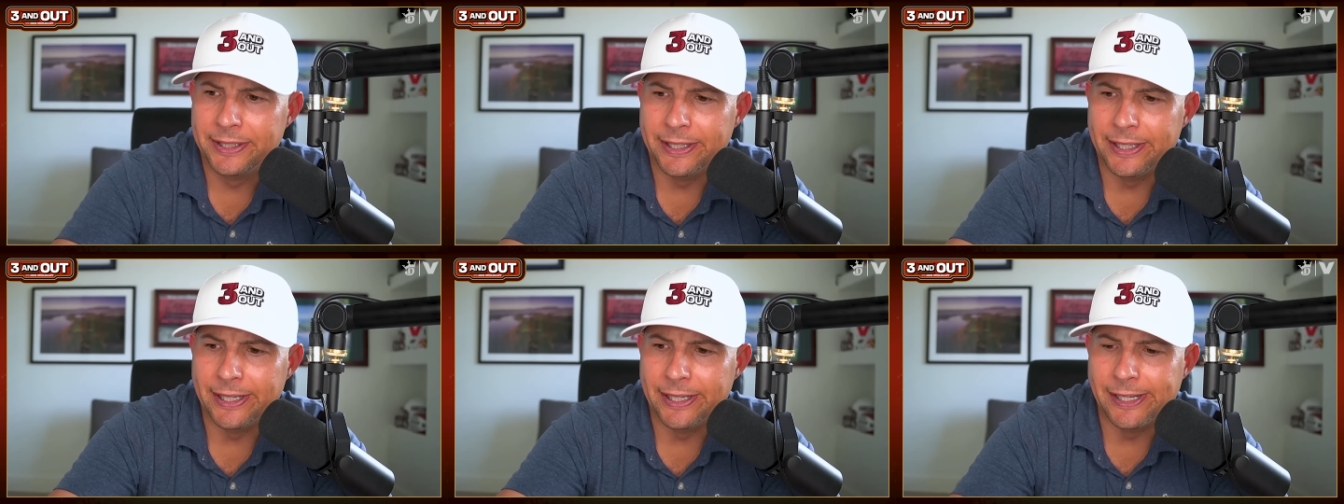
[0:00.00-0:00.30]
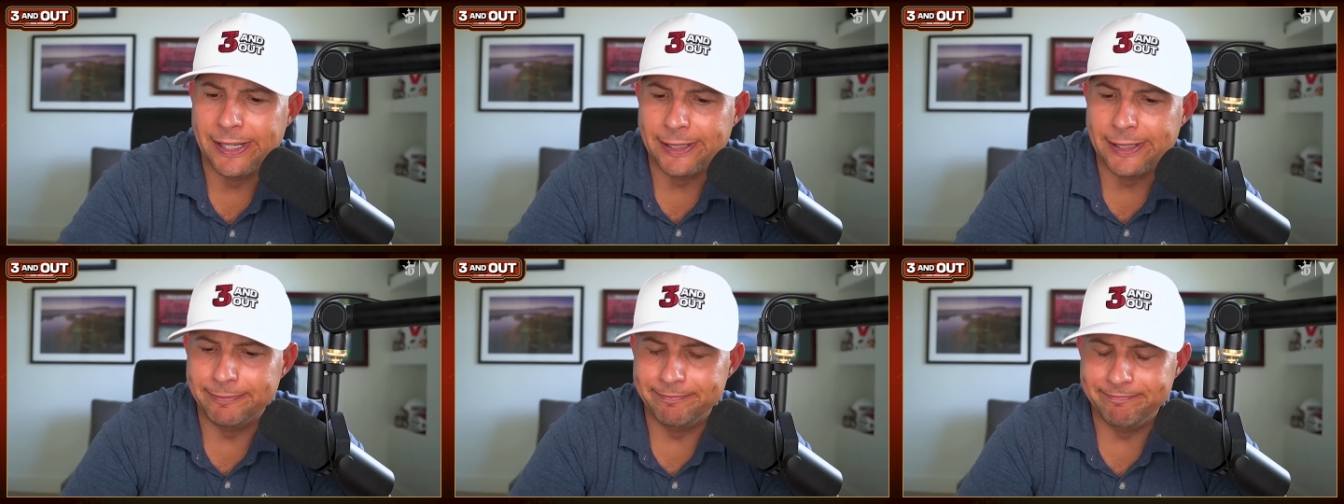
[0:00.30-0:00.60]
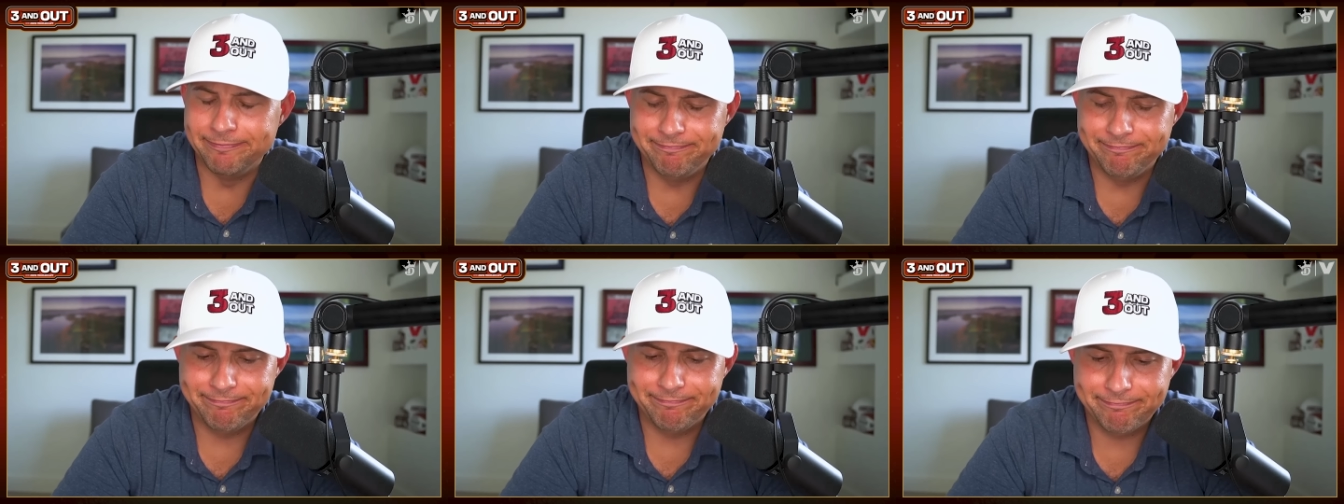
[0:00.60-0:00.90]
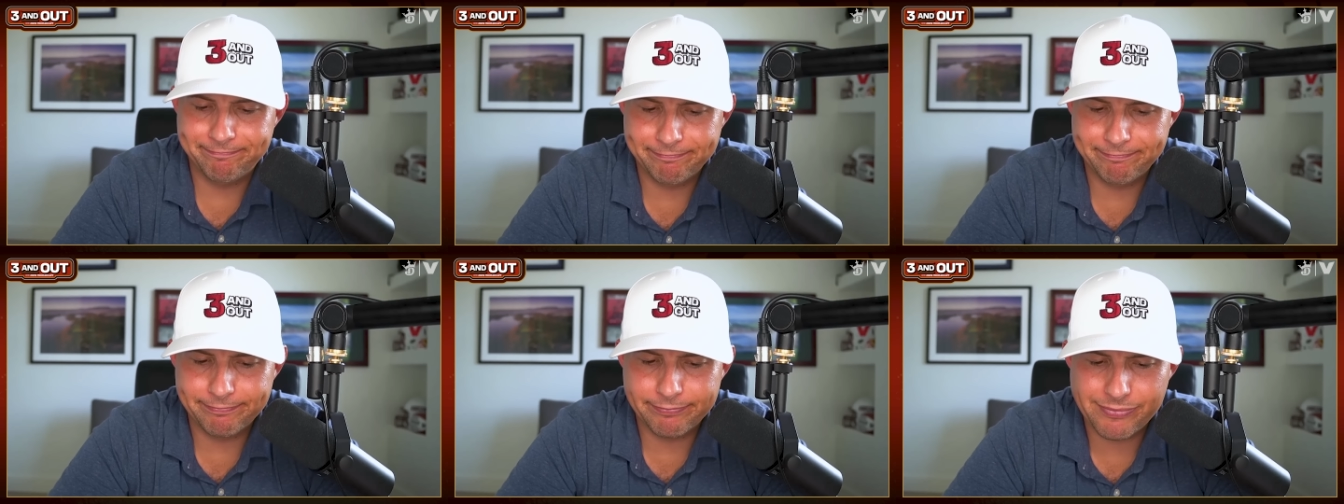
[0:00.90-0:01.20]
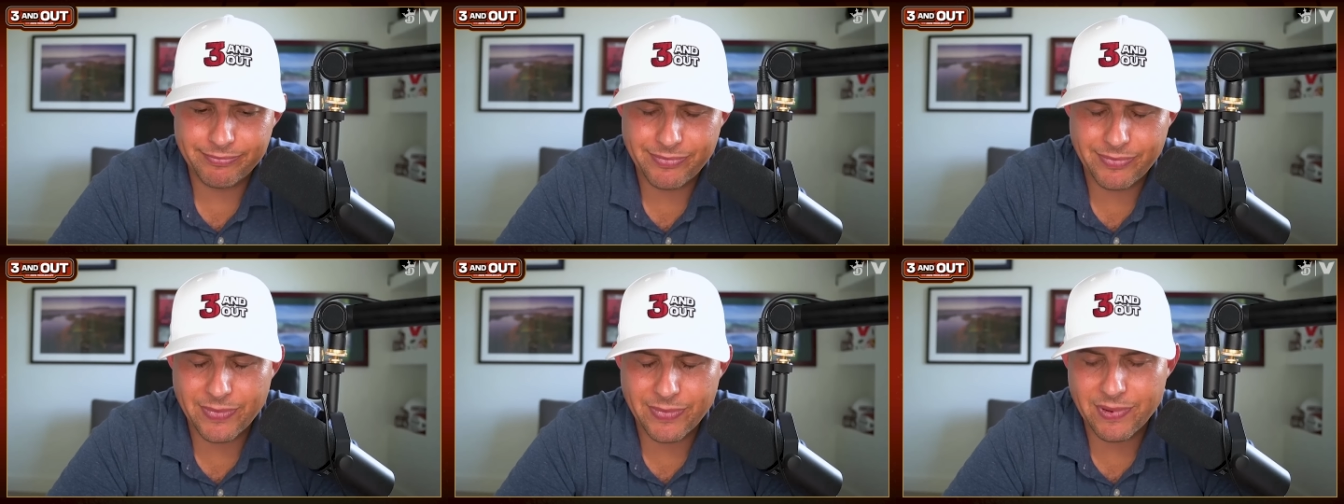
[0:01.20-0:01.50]
Uh,
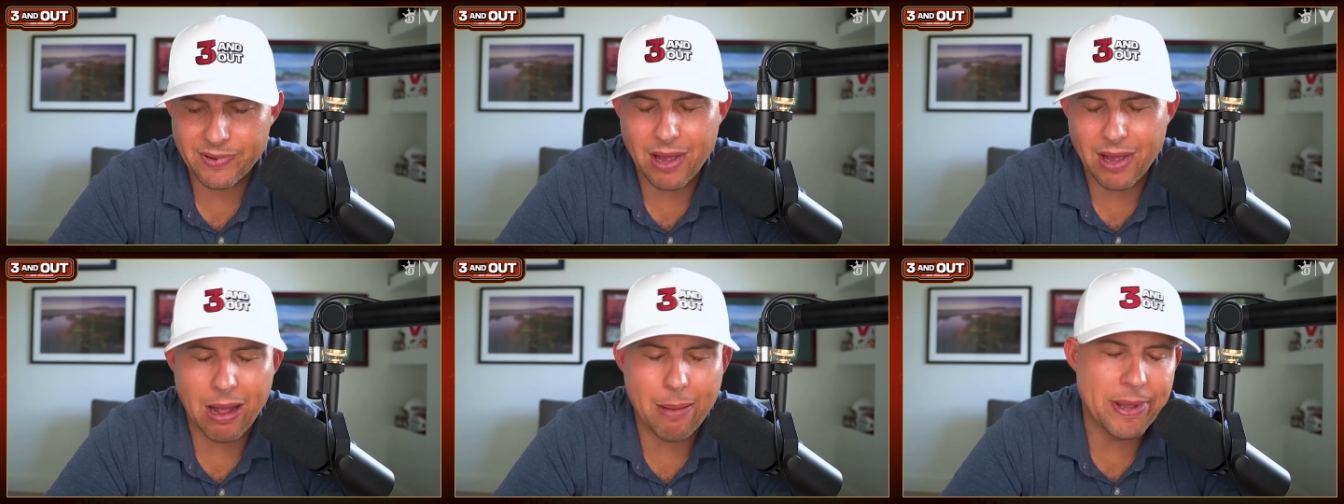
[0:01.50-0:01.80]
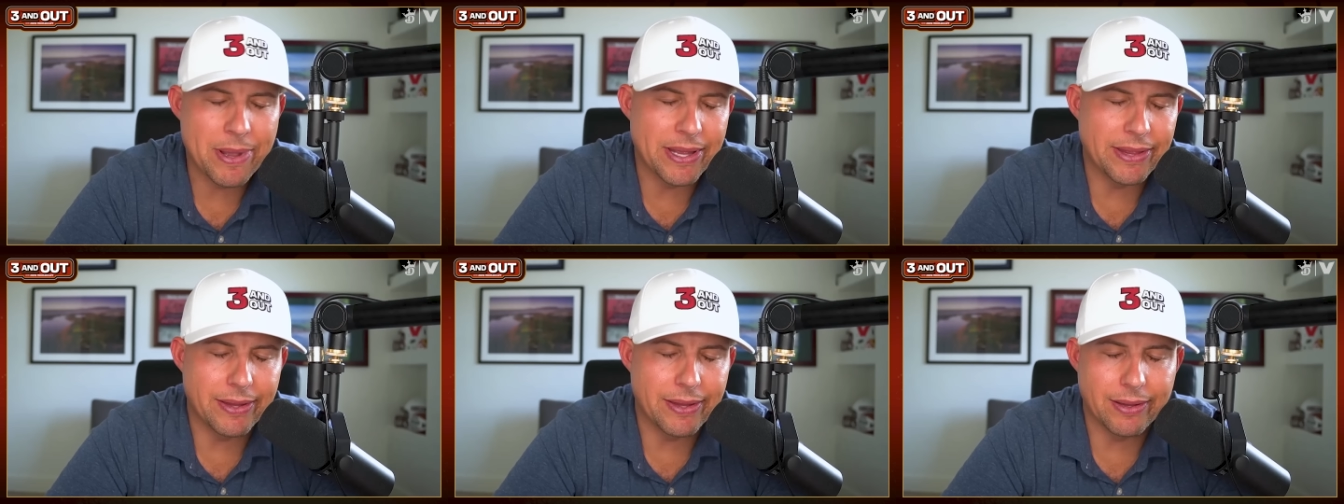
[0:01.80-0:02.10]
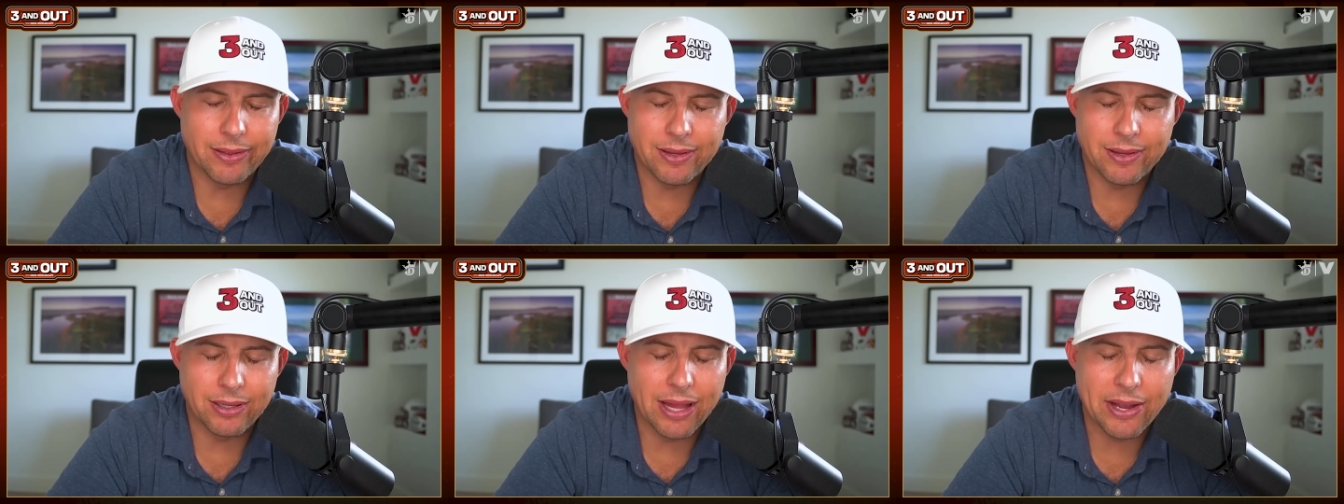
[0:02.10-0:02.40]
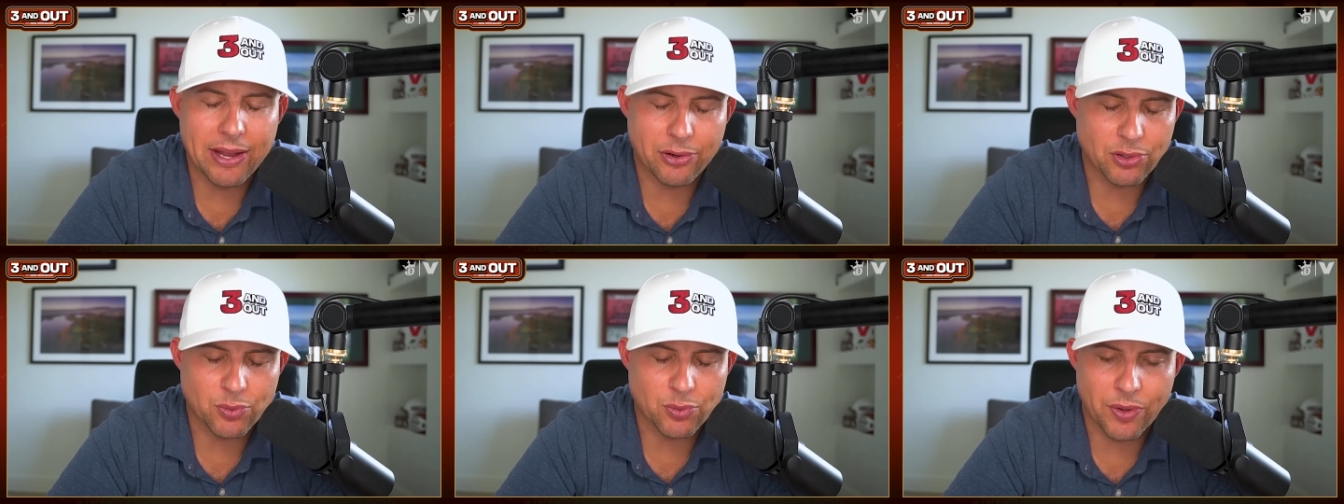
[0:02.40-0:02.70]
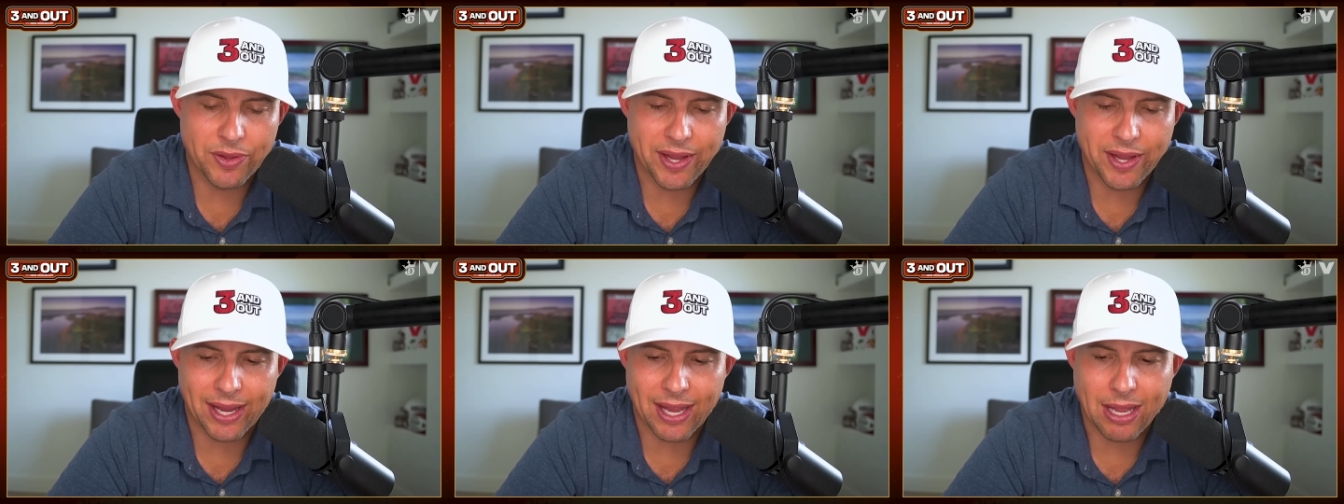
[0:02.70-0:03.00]
I mean, the, the Lakers
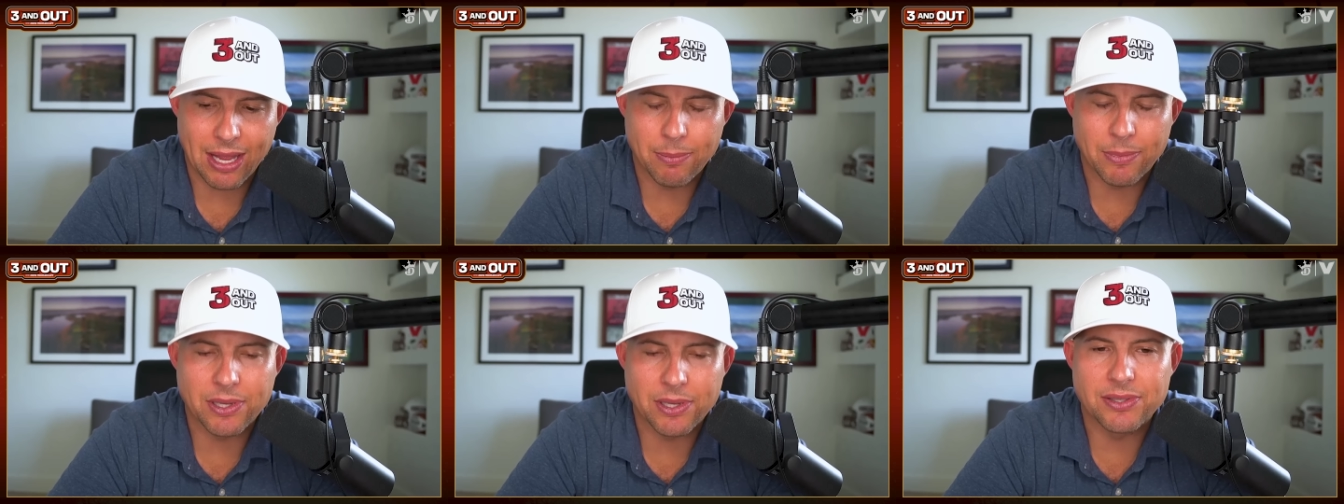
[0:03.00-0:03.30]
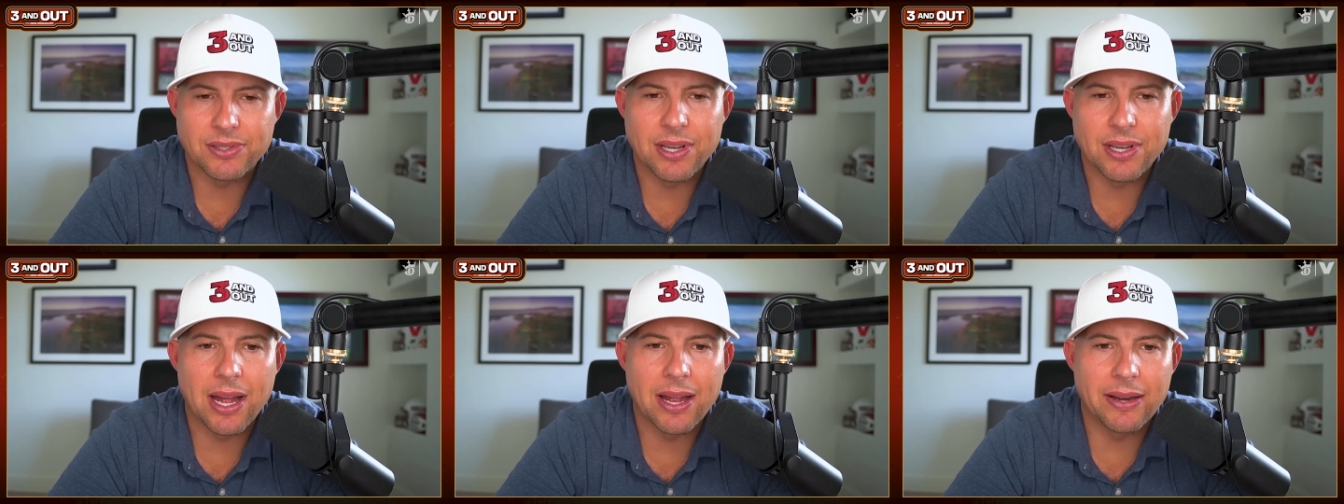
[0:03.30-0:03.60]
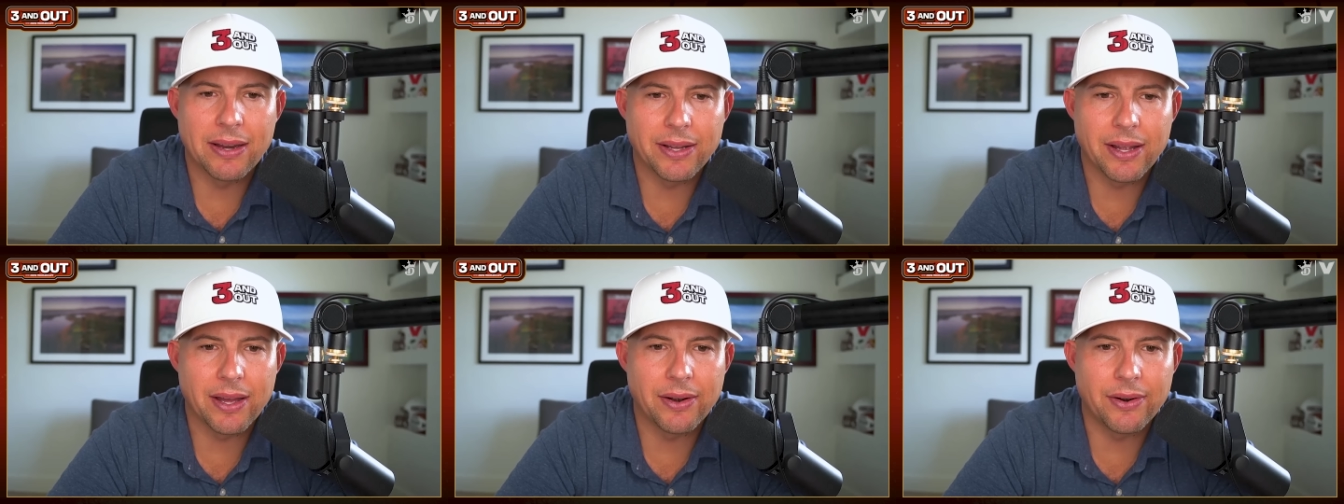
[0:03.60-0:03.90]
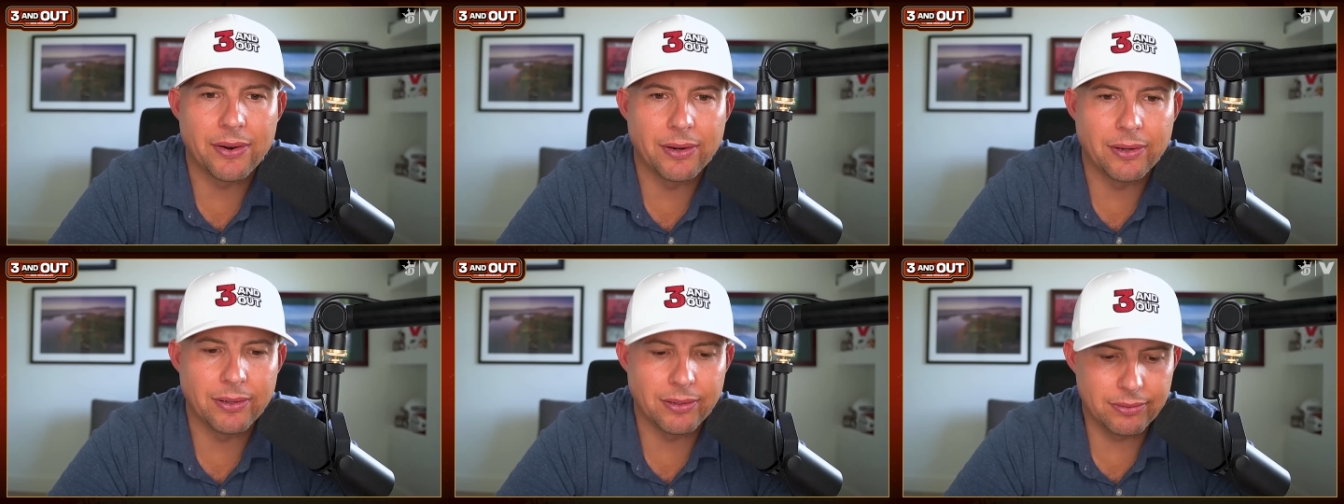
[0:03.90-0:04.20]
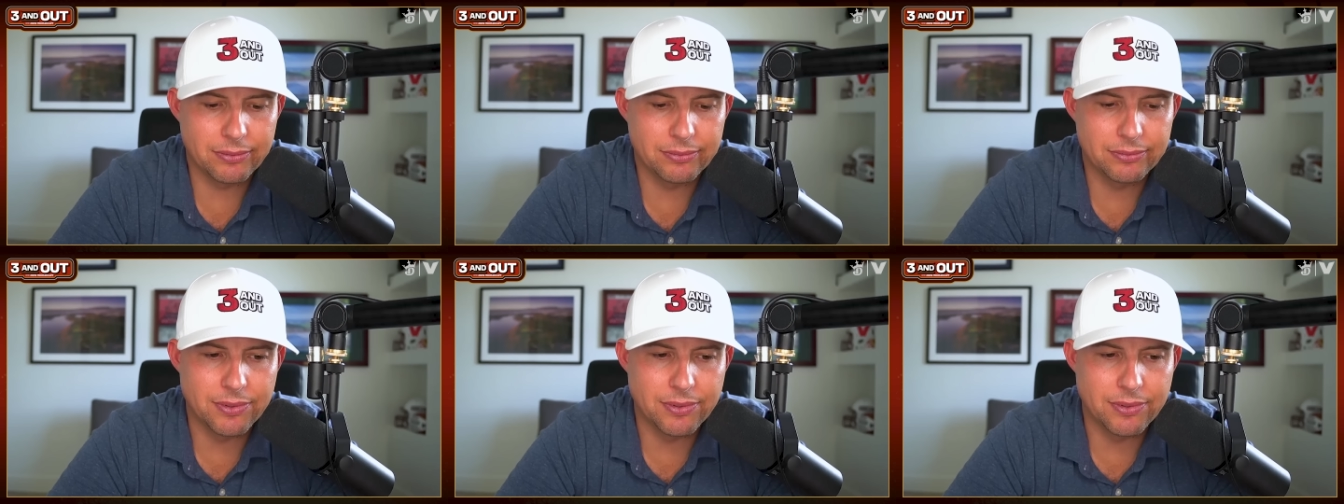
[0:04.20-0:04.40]
won that game because Zion got hurt.